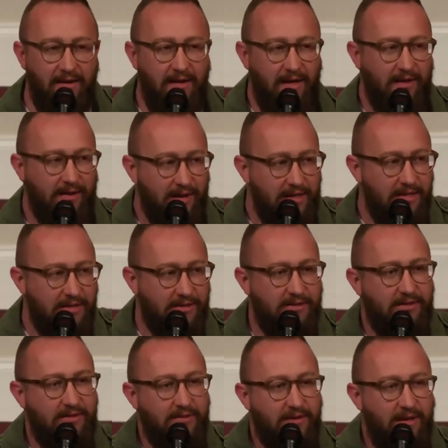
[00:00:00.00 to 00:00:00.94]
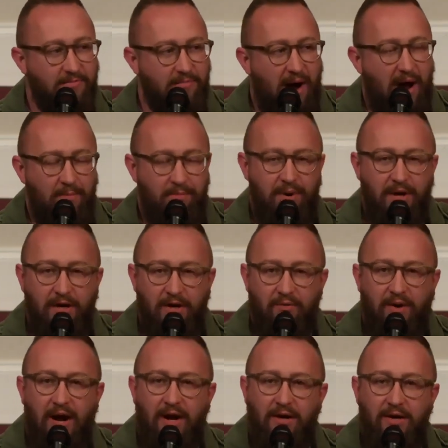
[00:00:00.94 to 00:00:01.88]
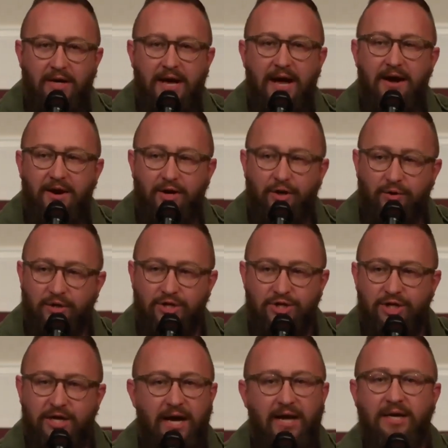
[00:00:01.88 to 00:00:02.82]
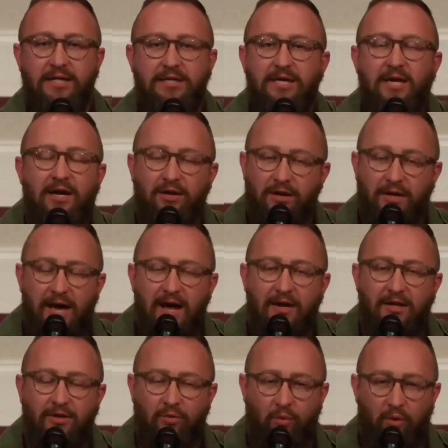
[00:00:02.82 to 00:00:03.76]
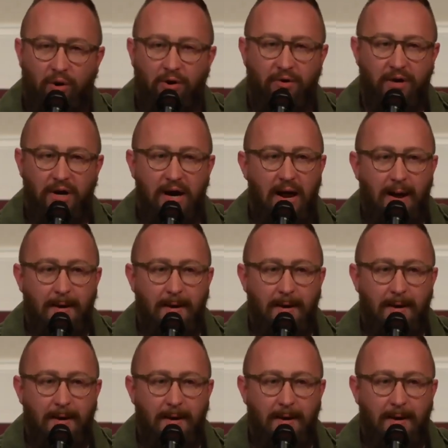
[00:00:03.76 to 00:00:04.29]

at least, in my opinion, when I look out at Christianity and I look out at the world,